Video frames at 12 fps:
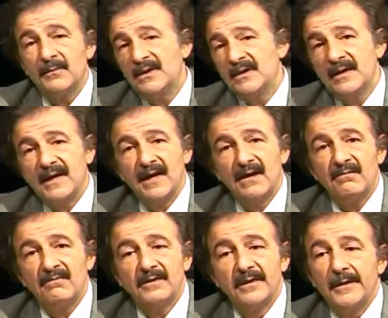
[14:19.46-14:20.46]
and have
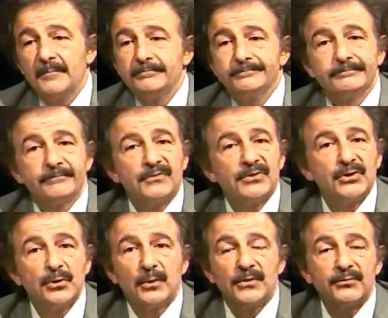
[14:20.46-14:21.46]
2
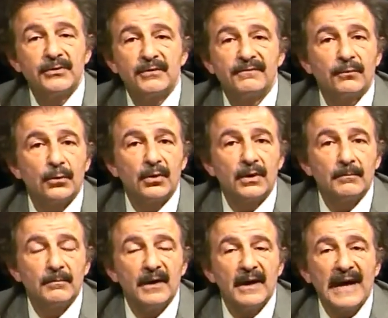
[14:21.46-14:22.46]
or 3 or 4
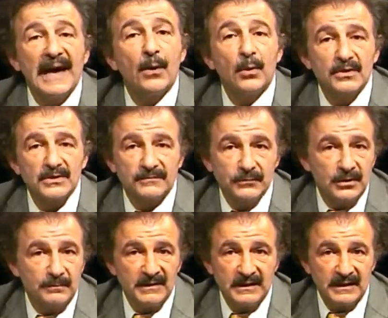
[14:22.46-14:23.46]
hours of
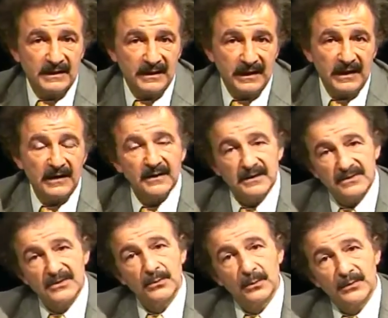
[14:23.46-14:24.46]
treatment in a day. That's
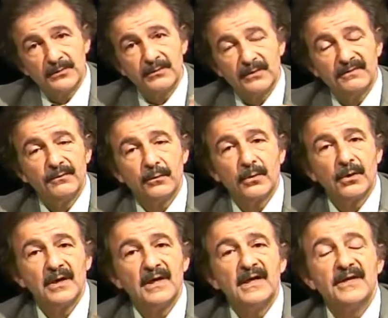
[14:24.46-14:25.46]
2 or 3 or 4
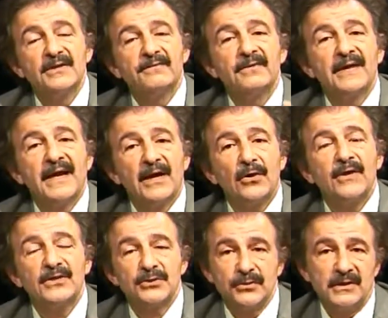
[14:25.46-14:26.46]
different
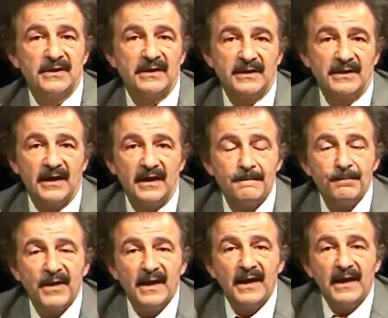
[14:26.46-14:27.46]
areas treated in a day.
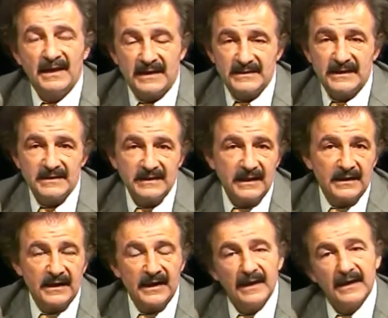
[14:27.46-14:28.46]
And as I said,
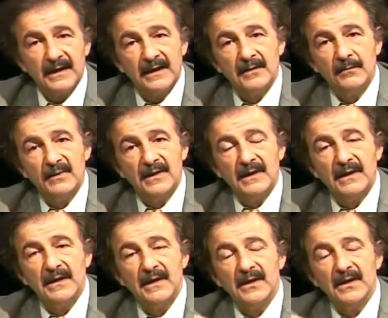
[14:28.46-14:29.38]
it can be,